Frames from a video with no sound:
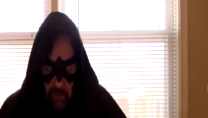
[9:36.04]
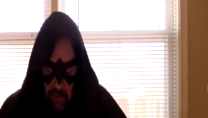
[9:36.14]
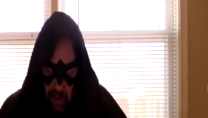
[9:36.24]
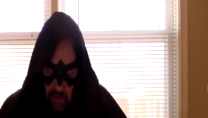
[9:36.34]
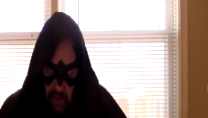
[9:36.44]
if you
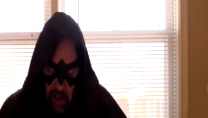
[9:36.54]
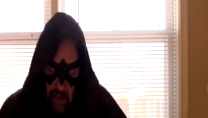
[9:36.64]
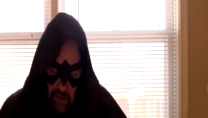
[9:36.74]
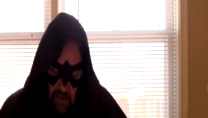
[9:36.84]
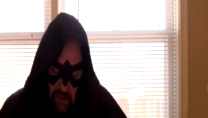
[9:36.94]
come
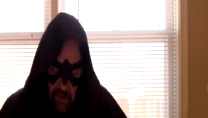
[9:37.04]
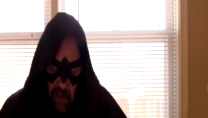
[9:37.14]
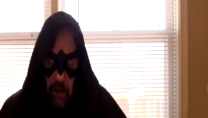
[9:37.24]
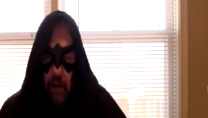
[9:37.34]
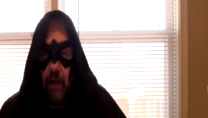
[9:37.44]
across
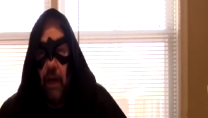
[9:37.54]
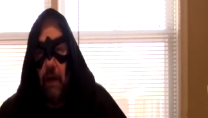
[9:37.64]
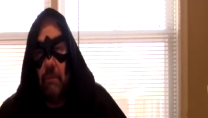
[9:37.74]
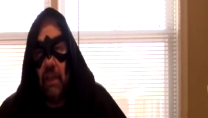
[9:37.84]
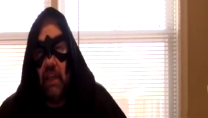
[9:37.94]
this,
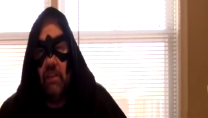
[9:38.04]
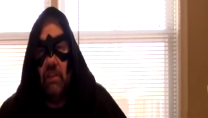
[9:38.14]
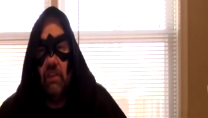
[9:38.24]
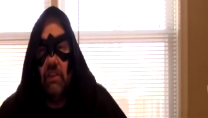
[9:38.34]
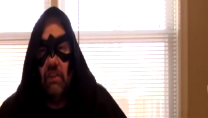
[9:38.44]

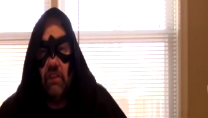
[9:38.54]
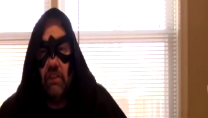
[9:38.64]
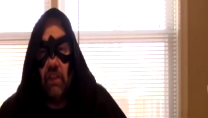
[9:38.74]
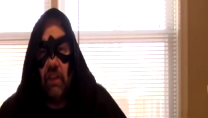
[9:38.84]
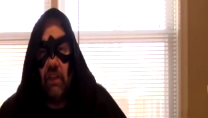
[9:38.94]

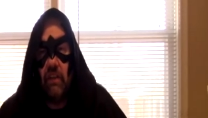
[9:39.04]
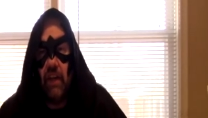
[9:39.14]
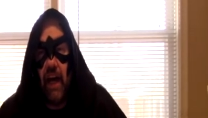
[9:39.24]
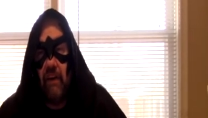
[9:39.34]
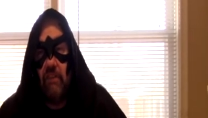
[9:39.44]
Benito's, either the
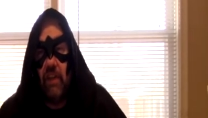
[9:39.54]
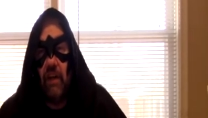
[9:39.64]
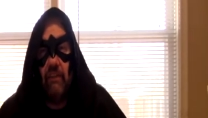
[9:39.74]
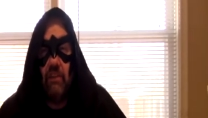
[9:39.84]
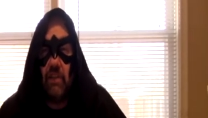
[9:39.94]
habanero, I
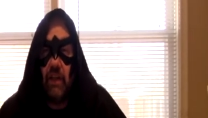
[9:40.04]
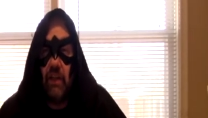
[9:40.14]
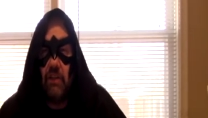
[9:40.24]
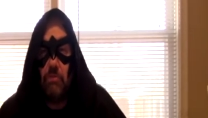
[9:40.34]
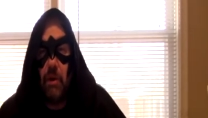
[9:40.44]
haven't tried the
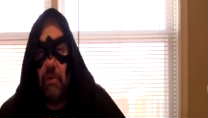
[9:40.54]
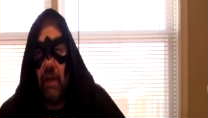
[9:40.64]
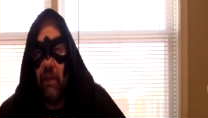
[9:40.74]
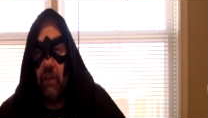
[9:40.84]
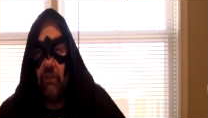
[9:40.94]
ghost pepper
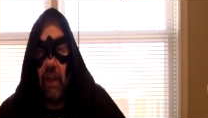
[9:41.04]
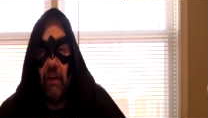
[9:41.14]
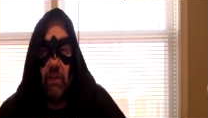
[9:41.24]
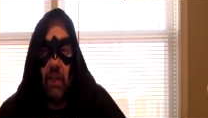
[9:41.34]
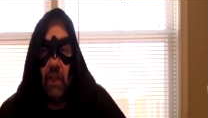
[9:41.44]
yet, look for
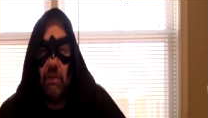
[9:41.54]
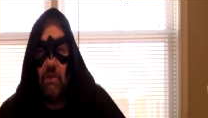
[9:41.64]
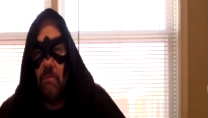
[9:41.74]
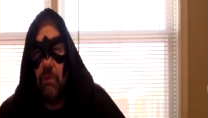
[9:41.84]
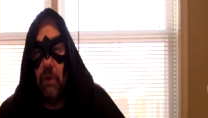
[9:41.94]
that video at
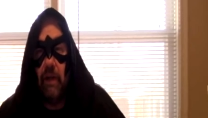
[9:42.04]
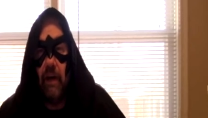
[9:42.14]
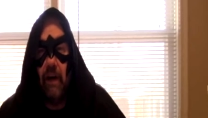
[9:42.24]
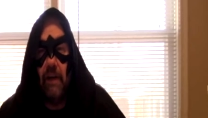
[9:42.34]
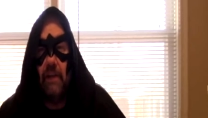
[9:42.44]
some point
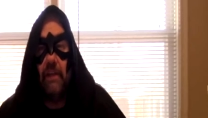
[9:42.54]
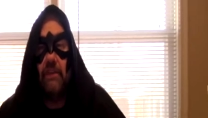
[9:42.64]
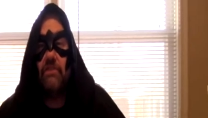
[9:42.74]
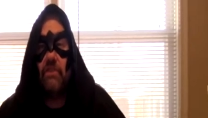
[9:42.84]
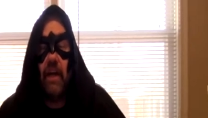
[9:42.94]
on
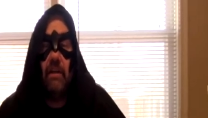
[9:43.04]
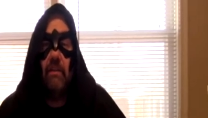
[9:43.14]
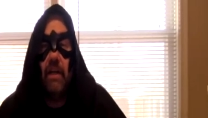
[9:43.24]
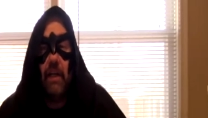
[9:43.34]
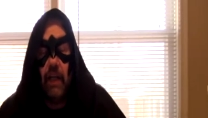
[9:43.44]
this
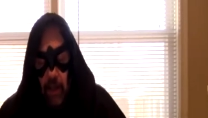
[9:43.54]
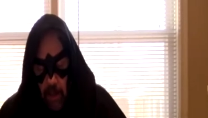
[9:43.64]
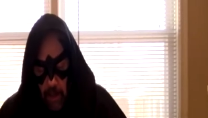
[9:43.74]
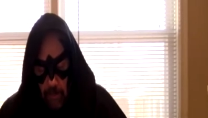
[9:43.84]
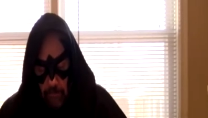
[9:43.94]
channel.
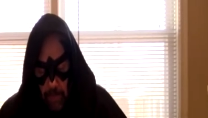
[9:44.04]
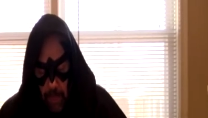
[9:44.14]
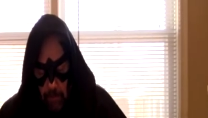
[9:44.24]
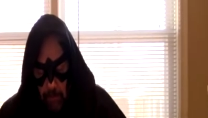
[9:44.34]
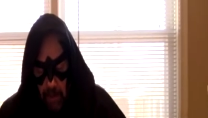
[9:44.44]

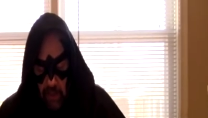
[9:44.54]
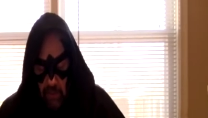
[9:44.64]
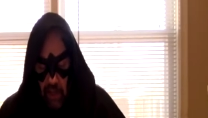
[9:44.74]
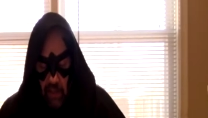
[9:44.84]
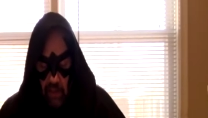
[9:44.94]
But
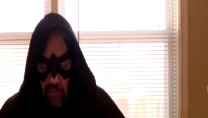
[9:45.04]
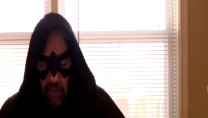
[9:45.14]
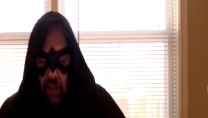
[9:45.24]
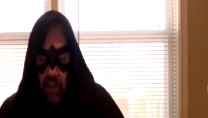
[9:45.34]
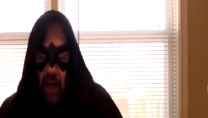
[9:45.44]

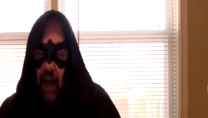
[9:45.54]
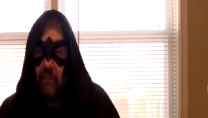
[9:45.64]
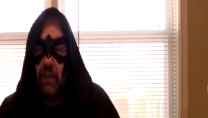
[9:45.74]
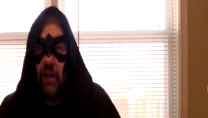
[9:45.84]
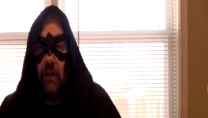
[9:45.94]
definitely the
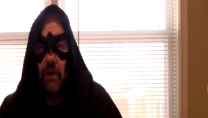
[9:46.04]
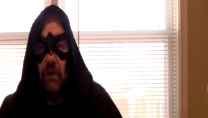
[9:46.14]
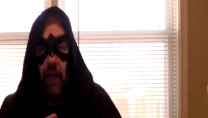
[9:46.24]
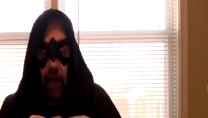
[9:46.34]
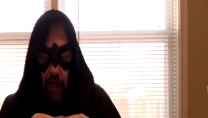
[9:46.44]

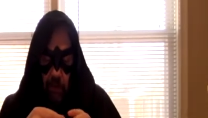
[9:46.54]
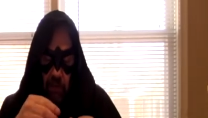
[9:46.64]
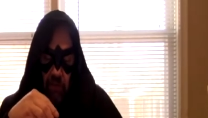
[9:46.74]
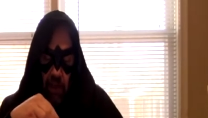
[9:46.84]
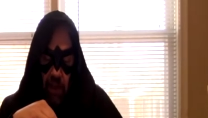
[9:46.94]
habanero, I
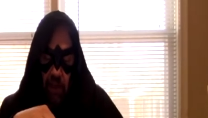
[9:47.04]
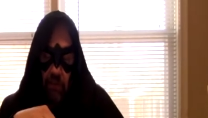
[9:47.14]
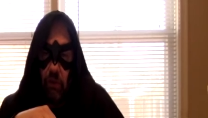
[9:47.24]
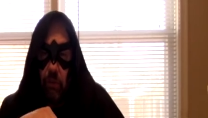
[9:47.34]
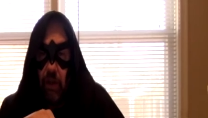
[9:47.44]
would say,
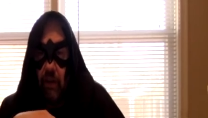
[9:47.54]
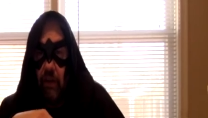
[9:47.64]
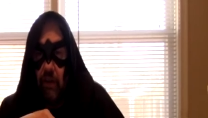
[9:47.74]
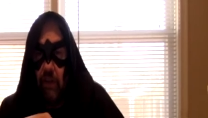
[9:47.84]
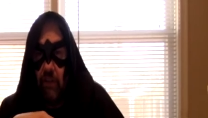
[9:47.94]
is a
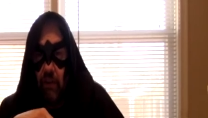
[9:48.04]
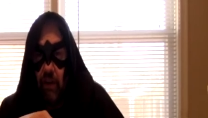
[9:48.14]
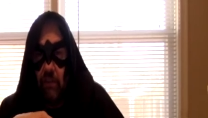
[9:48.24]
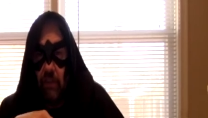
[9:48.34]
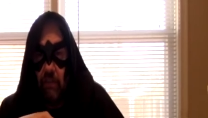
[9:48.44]
winner. As far
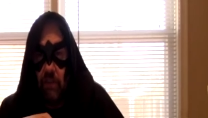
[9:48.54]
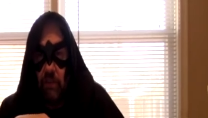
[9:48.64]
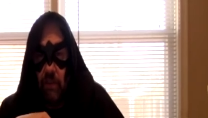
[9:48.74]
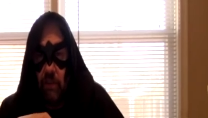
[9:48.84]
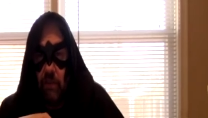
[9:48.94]
as I'm
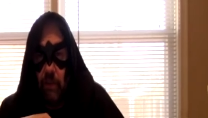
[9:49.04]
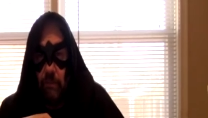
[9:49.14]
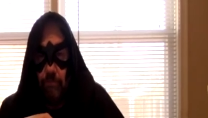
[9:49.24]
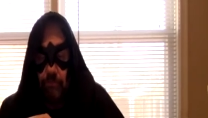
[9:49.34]
concerned, so.